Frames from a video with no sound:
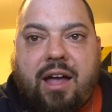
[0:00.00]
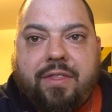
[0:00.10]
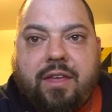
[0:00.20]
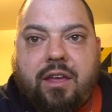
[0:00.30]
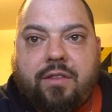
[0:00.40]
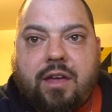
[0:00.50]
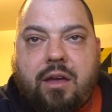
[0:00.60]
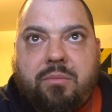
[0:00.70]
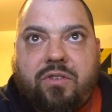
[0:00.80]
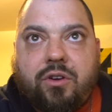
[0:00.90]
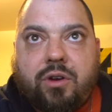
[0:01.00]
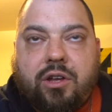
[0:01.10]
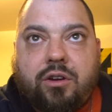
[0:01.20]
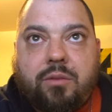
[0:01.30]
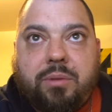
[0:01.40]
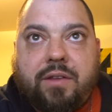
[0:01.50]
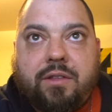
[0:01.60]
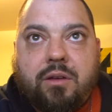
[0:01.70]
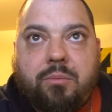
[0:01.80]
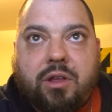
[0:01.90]
I think that Missouri could
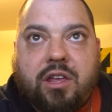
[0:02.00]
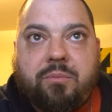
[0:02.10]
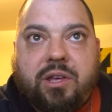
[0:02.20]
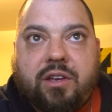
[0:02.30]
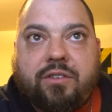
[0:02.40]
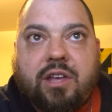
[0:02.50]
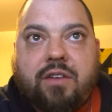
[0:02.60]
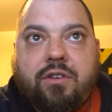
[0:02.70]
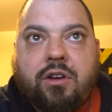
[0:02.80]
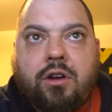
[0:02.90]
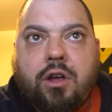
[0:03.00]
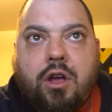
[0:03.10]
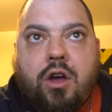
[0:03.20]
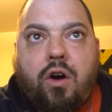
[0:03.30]
beat them, but give me Xavier.